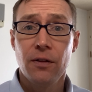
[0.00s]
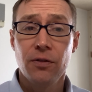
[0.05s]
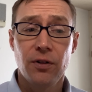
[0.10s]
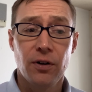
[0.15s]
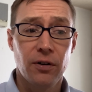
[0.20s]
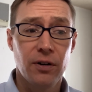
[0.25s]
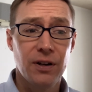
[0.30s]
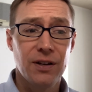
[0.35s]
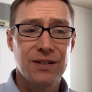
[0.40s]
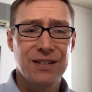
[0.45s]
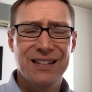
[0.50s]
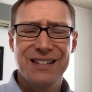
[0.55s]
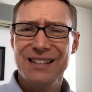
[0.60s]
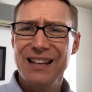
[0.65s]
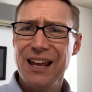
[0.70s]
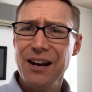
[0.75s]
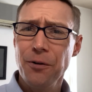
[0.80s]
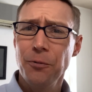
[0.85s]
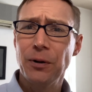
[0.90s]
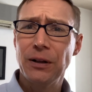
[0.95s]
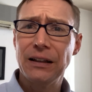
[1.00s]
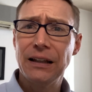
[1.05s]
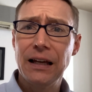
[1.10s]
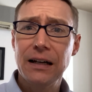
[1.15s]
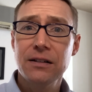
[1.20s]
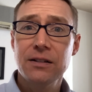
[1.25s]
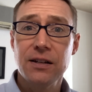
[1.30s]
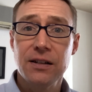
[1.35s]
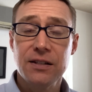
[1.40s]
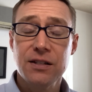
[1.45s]
there is not a
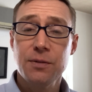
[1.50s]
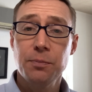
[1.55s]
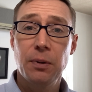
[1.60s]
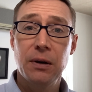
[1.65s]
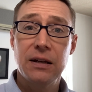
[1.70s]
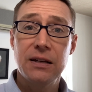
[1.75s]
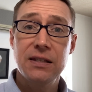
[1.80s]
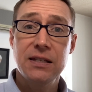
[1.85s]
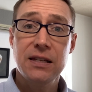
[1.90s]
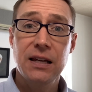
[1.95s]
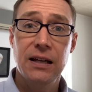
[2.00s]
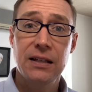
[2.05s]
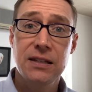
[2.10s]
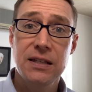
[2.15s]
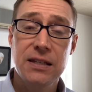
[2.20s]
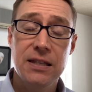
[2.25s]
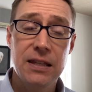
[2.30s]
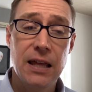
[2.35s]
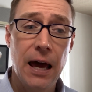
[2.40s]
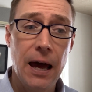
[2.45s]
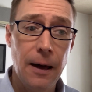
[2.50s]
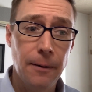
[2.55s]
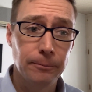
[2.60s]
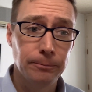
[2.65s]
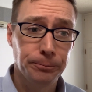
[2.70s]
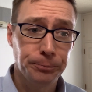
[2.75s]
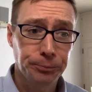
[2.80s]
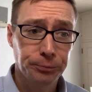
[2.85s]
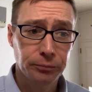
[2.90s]
reluctance, but a sense that